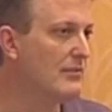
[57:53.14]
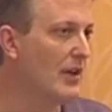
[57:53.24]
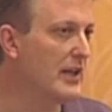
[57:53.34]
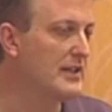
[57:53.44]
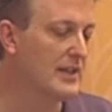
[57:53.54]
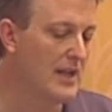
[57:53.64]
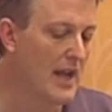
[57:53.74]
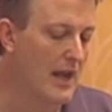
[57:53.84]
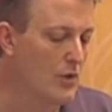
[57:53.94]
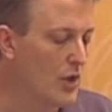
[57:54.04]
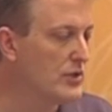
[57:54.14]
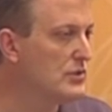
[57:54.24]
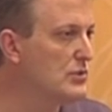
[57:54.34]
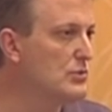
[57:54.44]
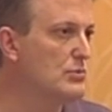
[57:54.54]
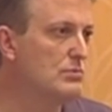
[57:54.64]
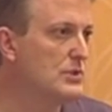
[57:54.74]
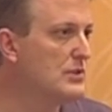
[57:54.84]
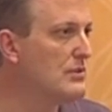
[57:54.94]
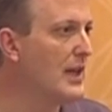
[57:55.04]
right? And all you do
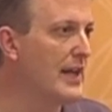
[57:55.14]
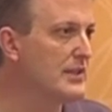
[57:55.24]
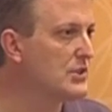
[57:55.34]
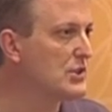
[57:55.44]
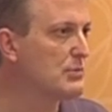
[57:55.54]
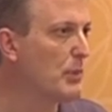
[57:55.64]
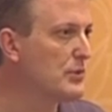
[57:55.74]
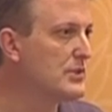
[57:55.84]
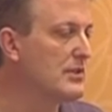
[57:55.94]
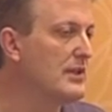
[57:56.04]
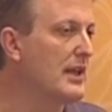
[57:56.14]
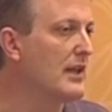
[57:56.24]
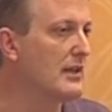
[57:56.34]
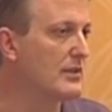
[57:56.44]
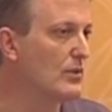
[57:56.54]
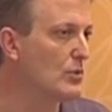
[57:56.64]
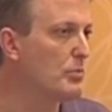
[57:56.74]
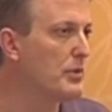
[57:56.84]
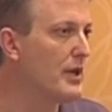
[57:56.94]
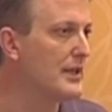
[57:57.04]
to do that is just post a link on Google
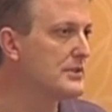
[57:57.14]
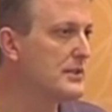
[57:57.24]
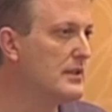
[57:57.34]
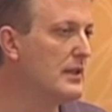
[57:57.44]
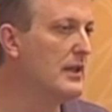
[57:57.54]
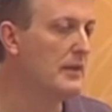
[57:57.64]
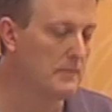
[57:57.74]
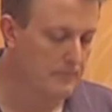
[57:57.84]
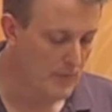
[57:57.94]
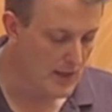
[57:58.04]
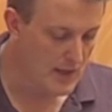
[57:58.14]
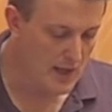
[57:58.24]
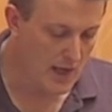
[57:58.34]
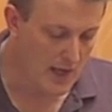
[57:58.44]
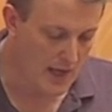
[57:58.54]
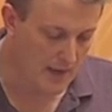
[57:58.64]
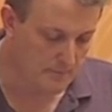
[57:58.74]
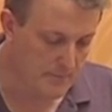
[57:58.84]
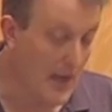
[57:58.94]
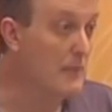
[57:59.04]
Plus
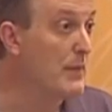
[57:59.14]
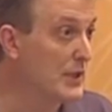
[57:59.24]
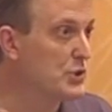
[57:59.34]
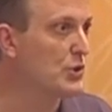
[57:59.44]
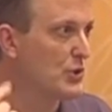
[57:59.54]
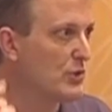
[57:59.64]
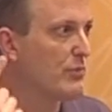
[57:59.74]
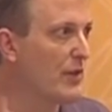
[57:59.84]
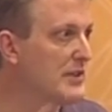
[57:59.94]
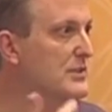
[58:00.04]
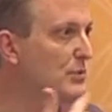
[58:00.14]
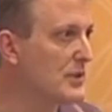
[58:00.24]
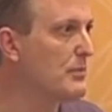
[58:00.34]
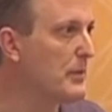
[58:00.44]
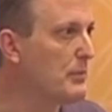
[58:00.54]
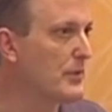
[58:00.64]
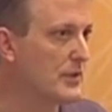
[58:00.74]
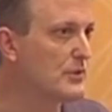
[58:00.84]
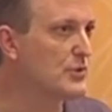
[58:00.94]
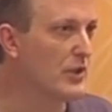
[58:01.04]
um, and make sure you're friends with the people
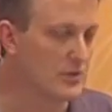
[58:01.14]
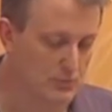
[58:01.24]
that you're trying